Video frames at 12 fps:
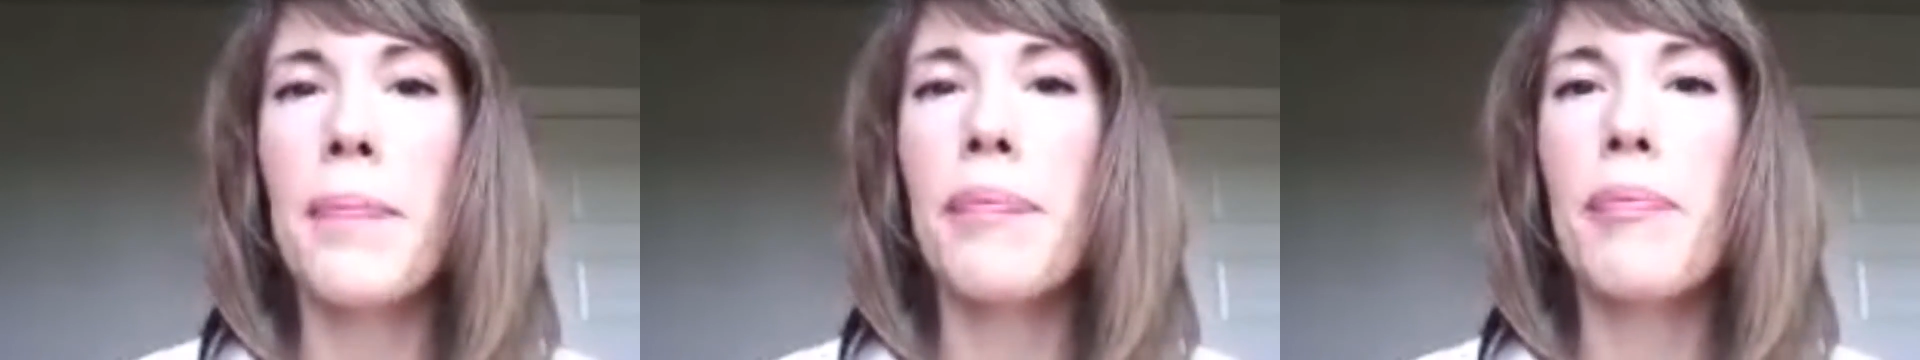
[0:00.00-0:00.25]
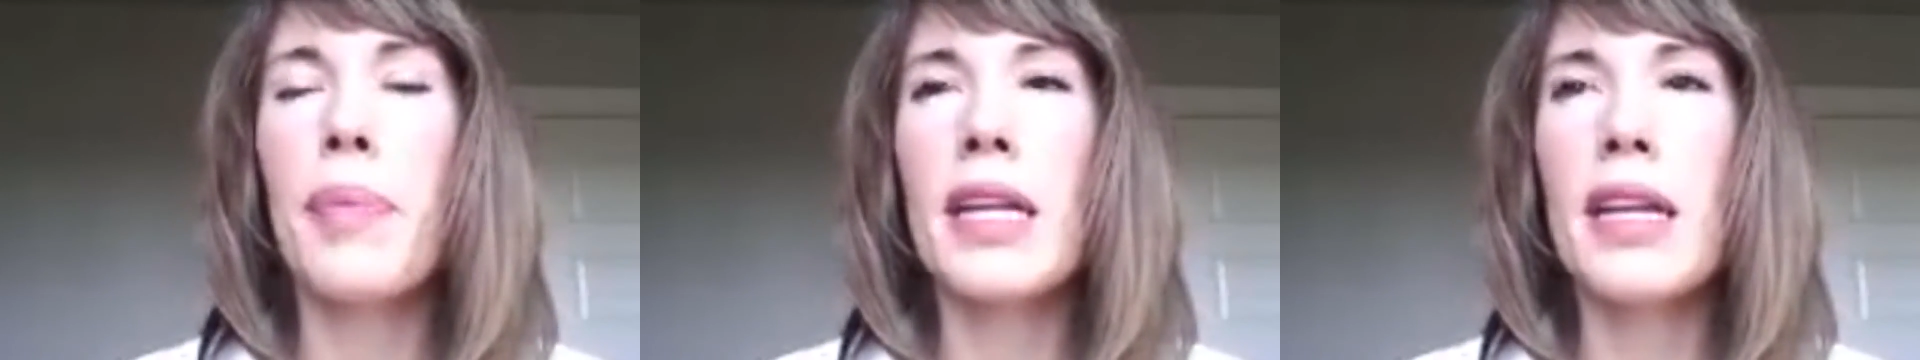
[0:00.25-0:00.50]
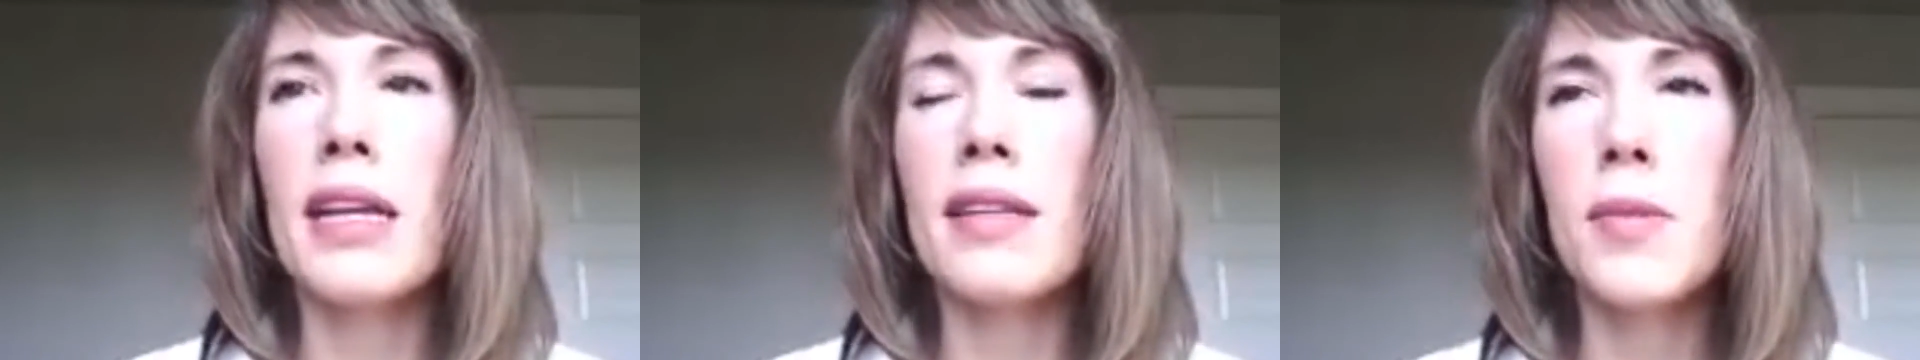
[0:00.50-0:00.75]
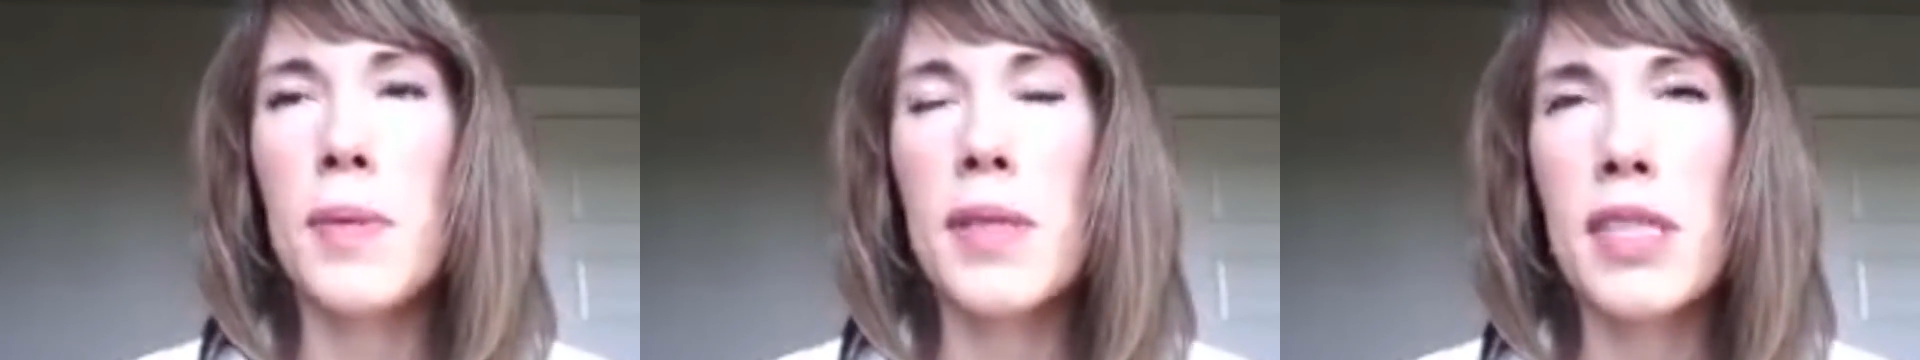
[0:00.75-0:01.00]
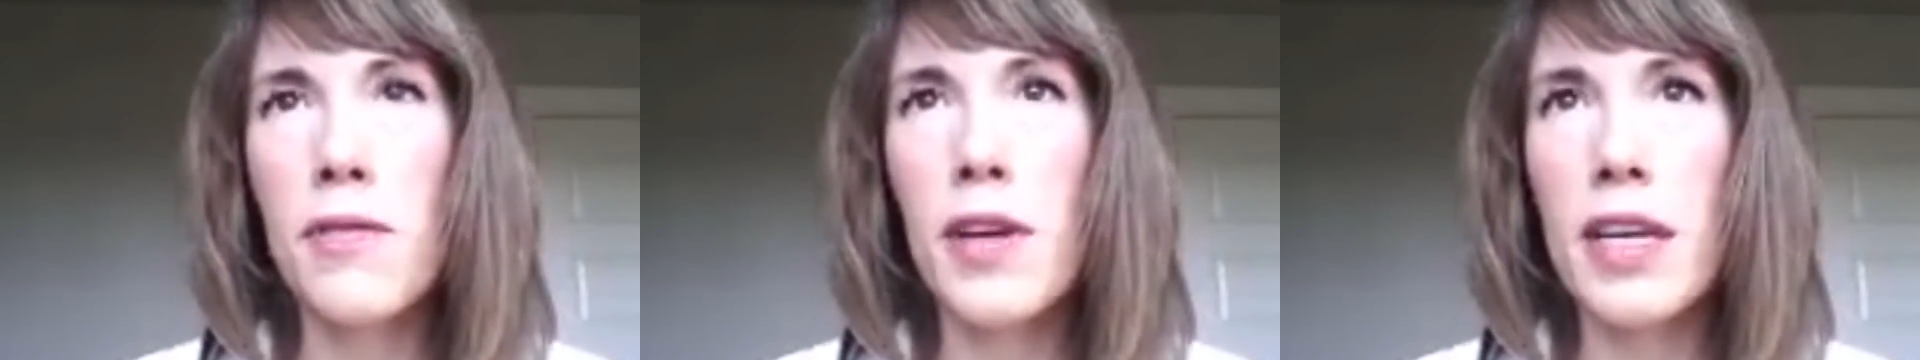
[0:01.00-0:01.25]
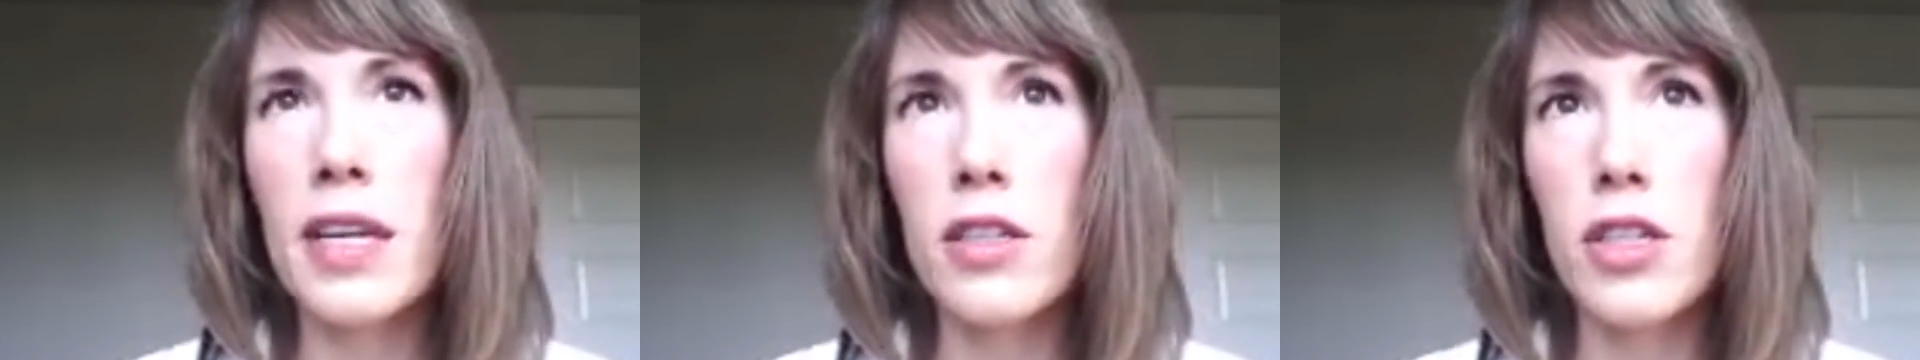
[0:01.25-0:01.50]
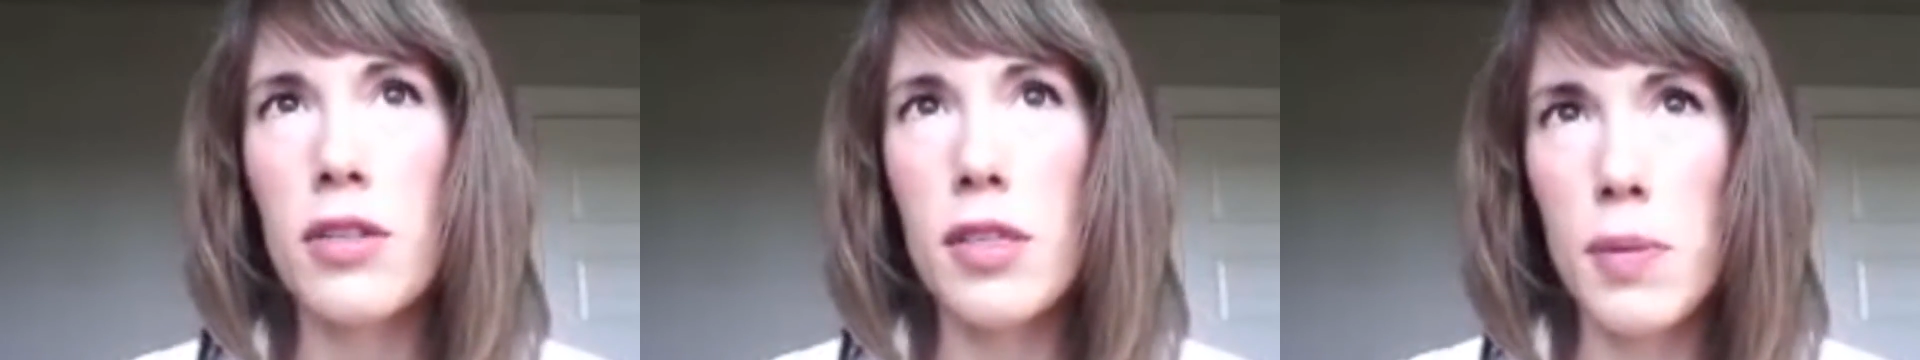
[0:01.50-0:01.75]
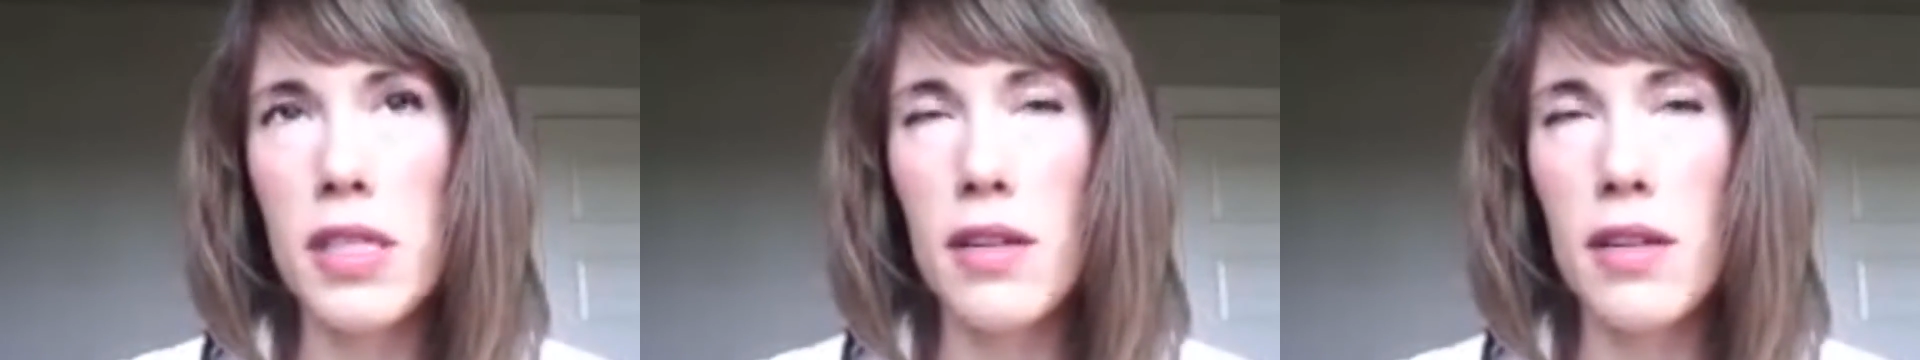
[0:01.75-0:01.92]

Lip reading: but in specific